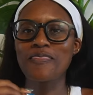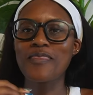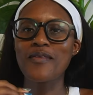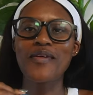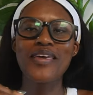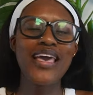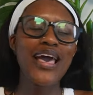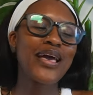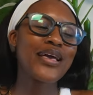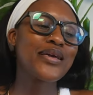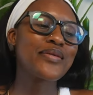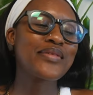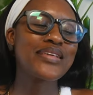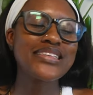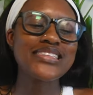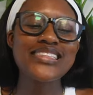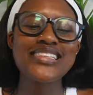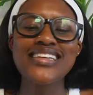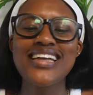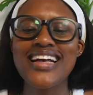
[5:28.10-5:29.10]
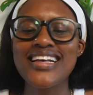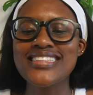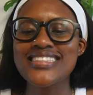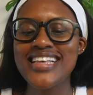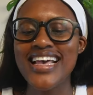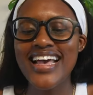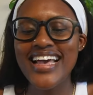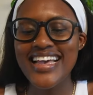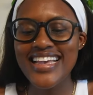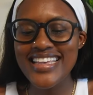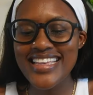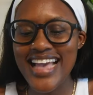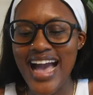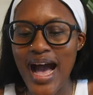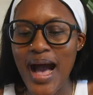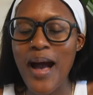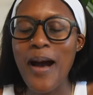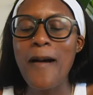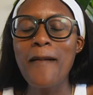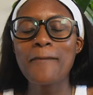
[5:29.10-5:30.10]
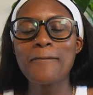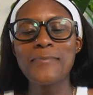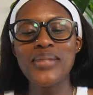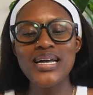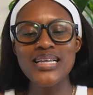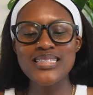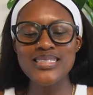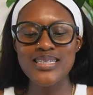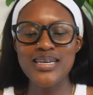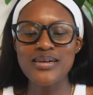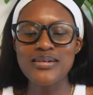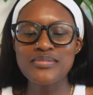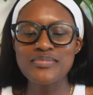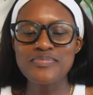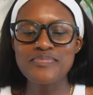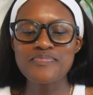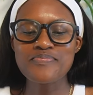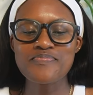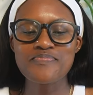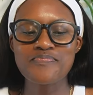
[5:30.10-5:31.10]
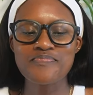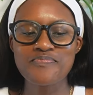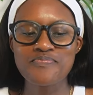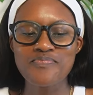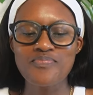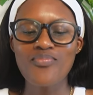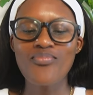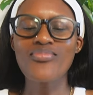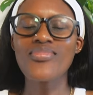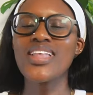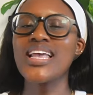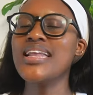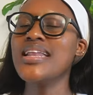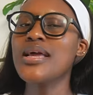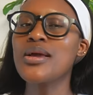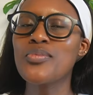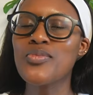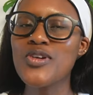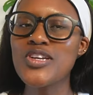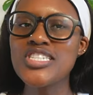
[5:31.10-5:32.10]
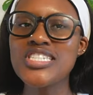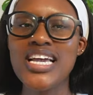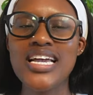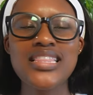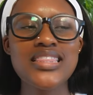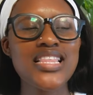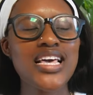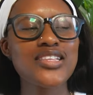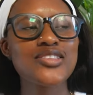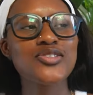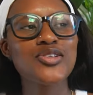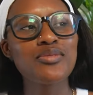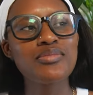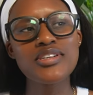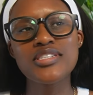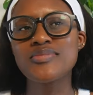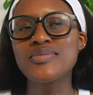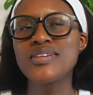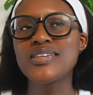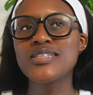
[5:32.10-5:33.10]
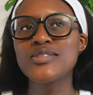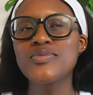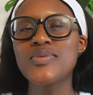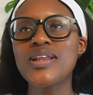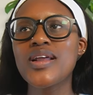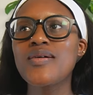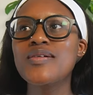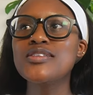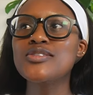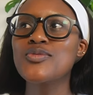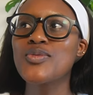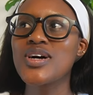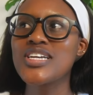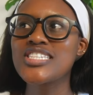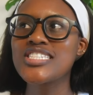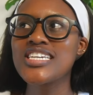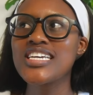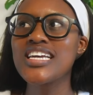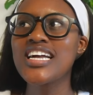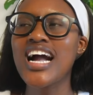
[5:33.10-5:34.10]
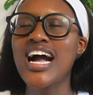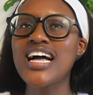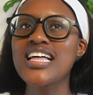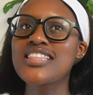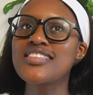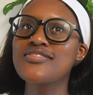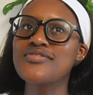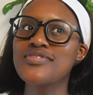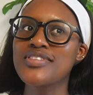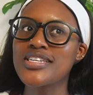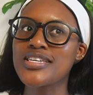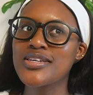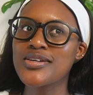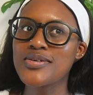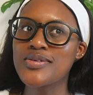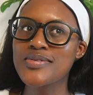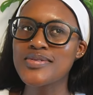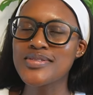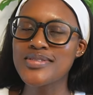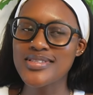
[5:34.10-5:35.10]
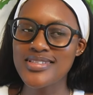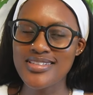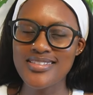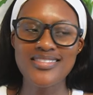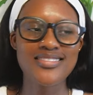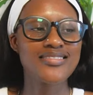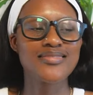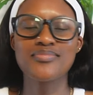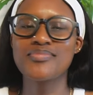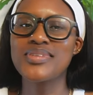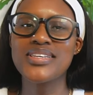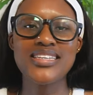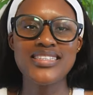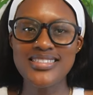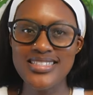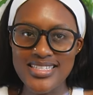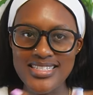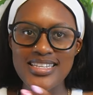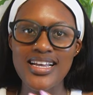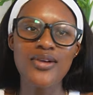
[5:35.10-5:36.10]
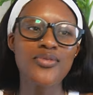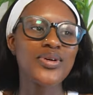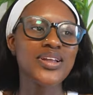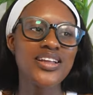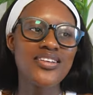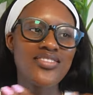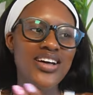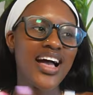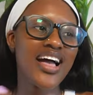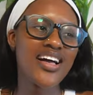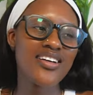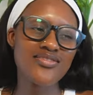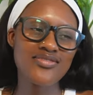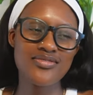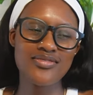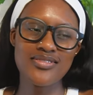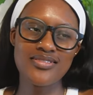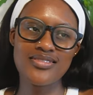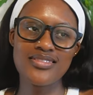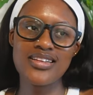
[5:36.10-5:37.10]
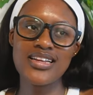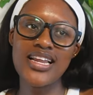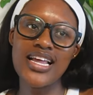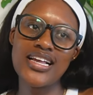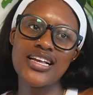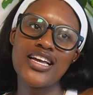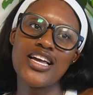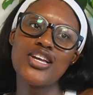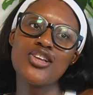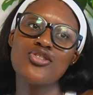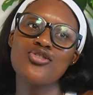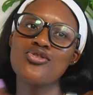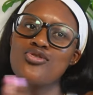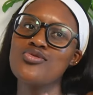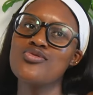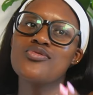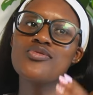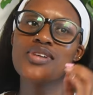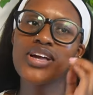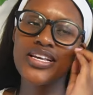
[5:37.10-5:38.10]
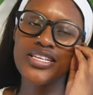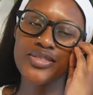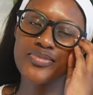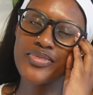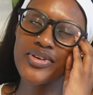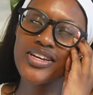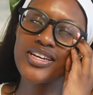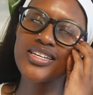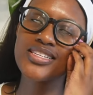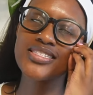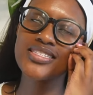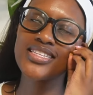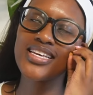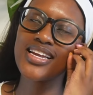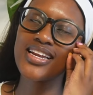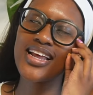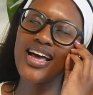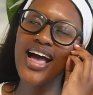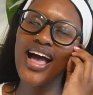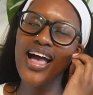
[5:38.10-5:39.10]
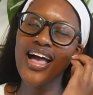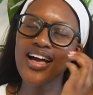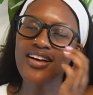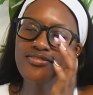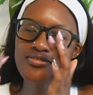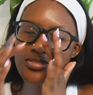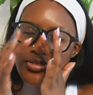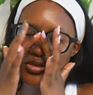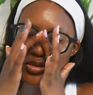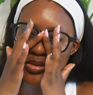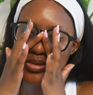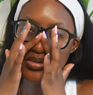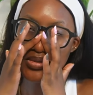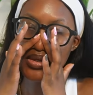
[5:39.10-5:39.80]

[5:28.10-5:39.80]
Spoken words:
Okay, I get it, serious. Yeah, but, and I appreciate that so much, because when I was watching other videos, because now whenever I have, like, a new experience that I have to